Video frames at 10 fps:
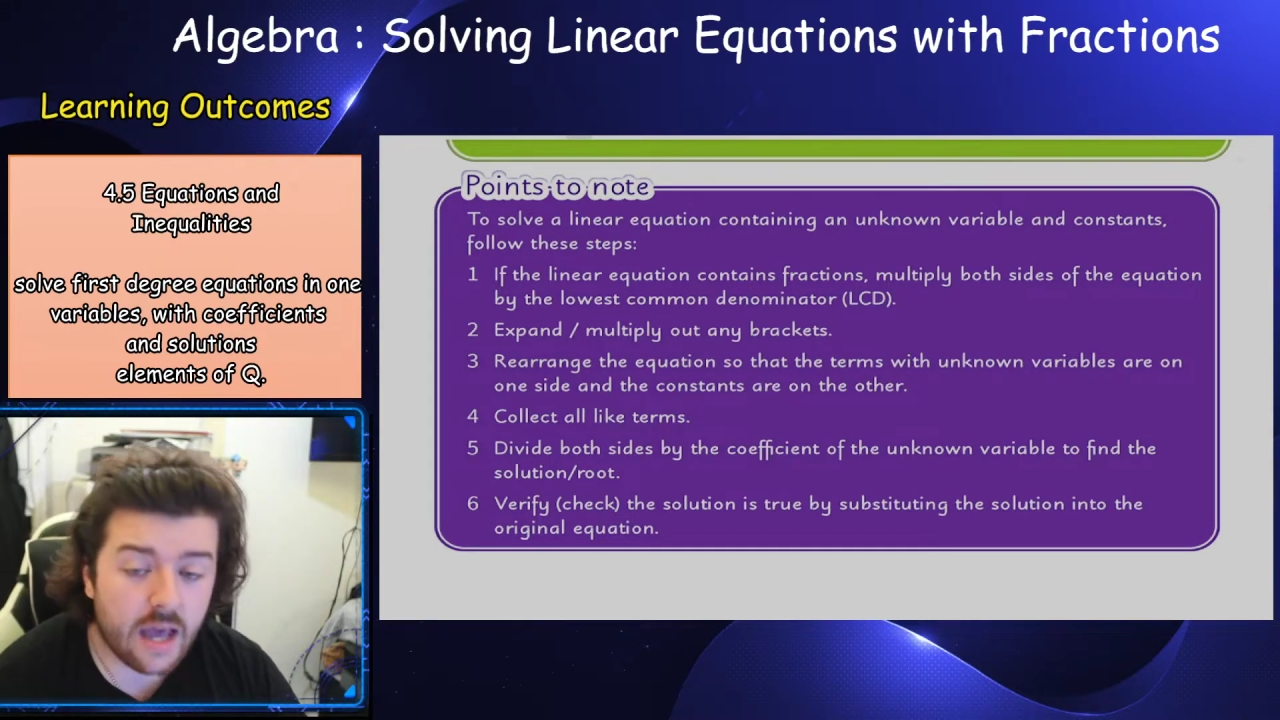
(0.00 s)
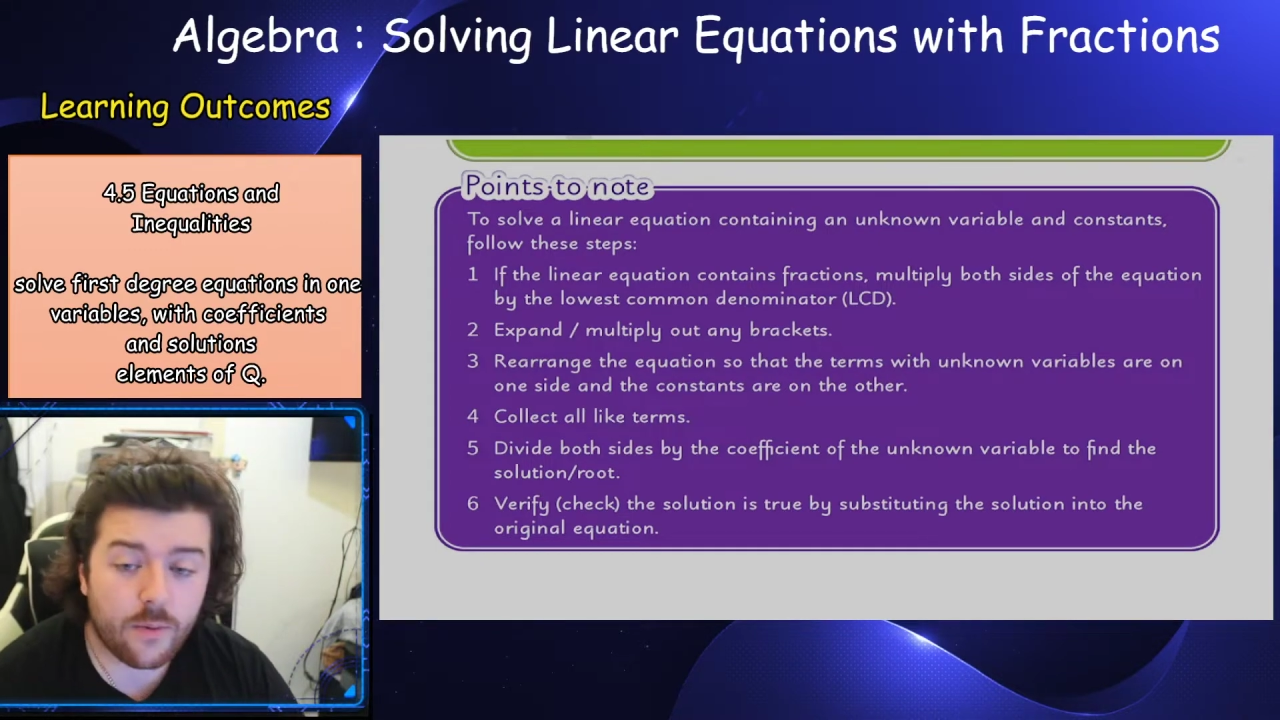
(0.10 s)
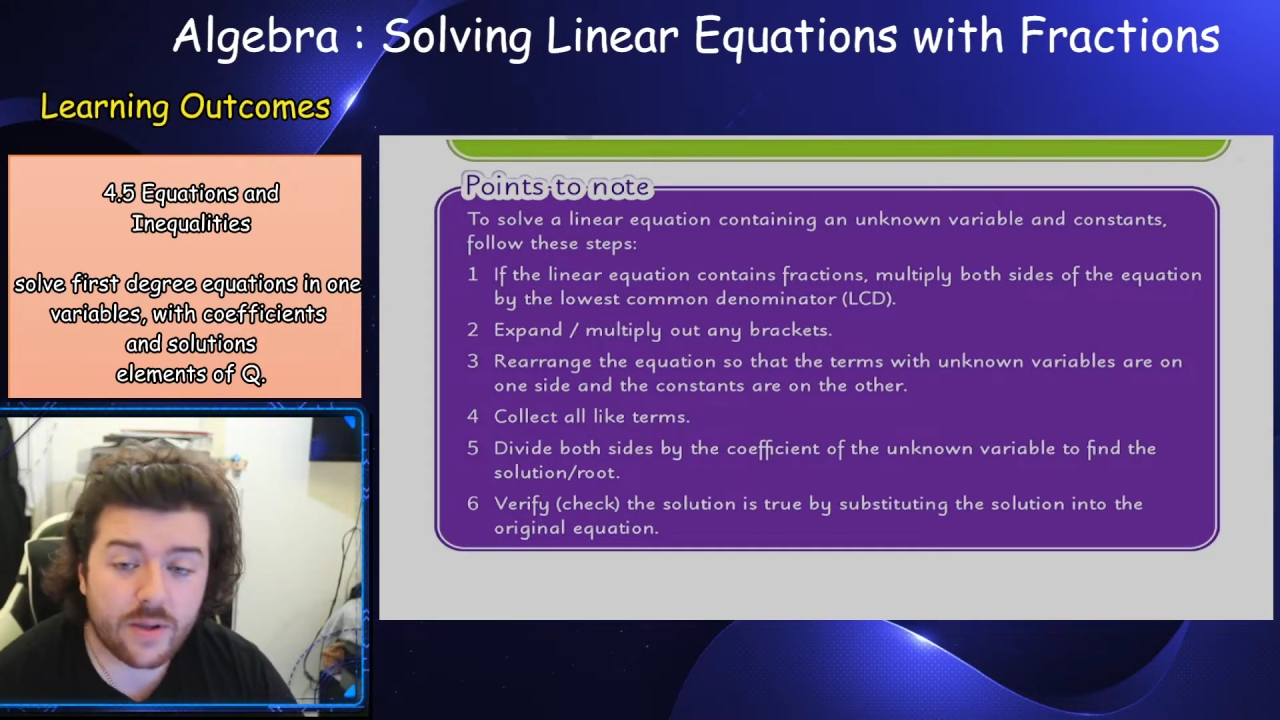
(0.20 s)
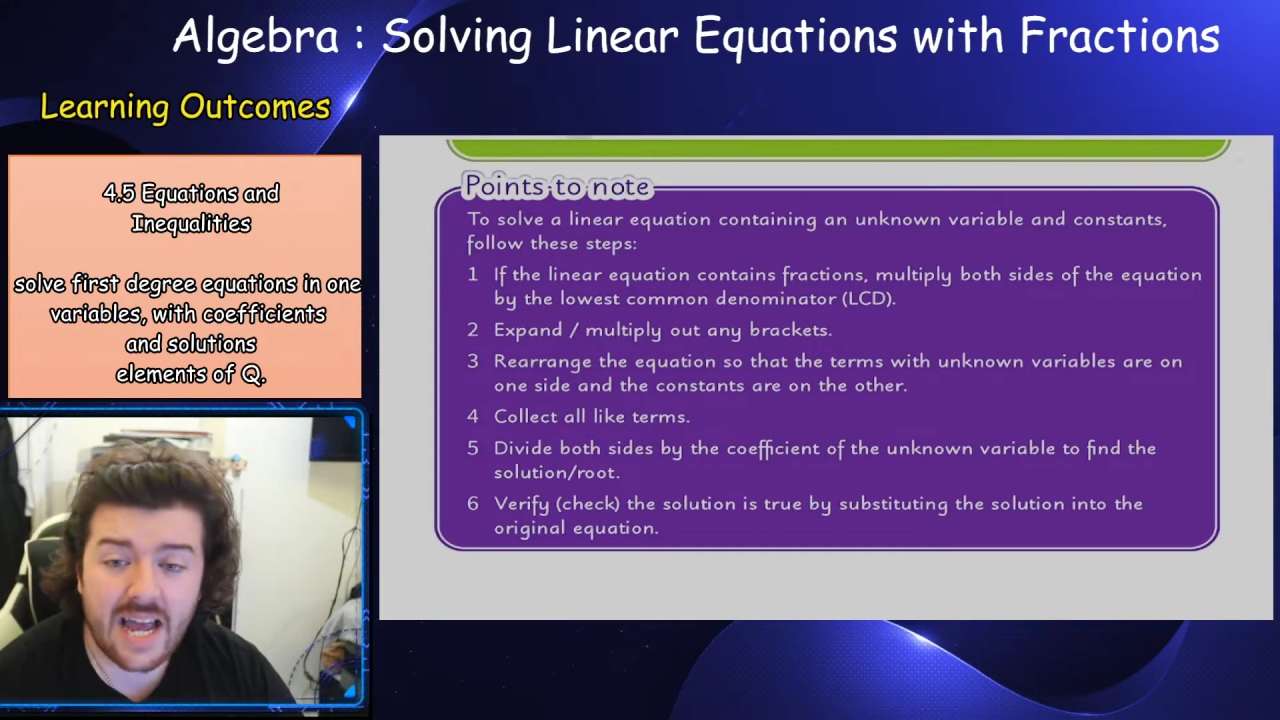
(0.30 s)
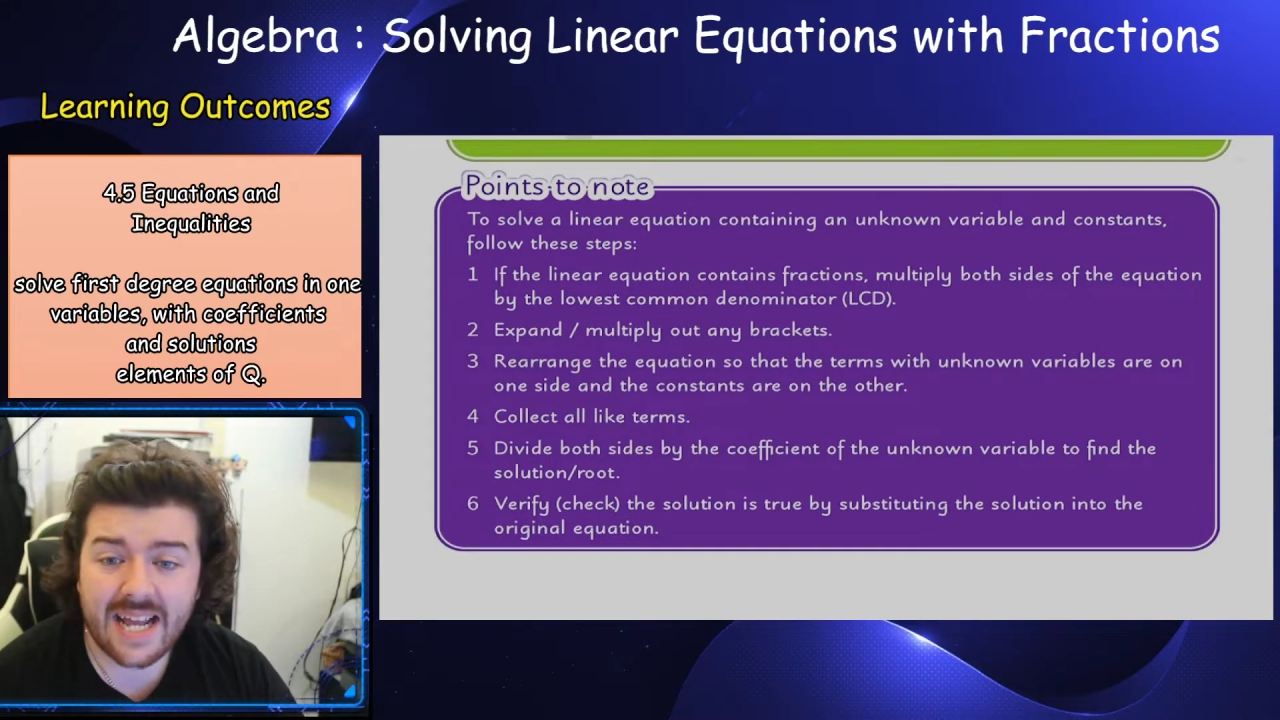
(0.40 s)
We then